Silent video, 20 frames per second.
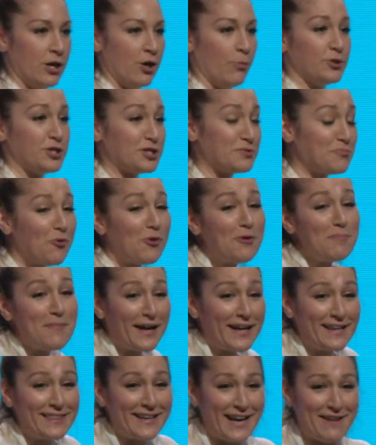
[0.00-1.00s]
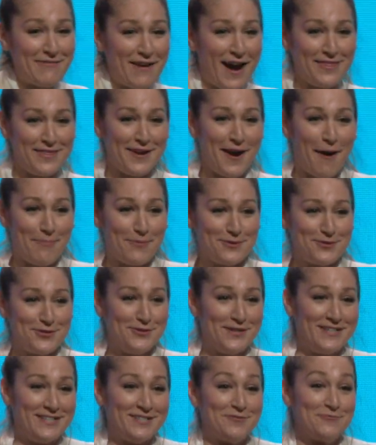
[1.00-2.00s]
which is more money than I've had the
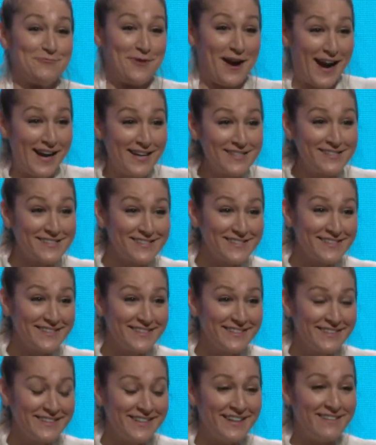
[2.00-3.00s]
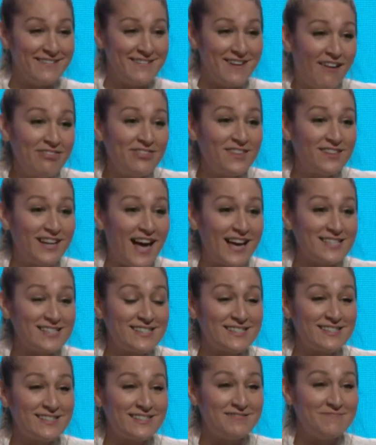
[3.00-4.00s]
opportunity to raise, nonetheless
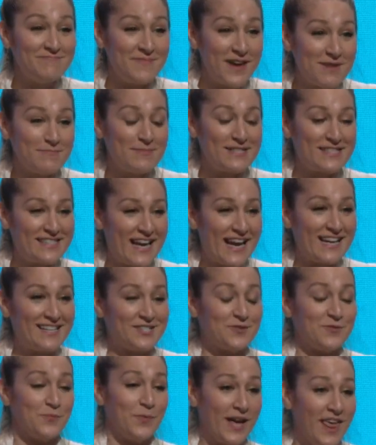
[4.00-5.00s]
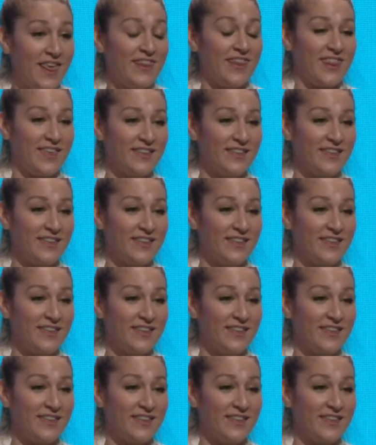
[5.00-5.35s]
make mistakes with.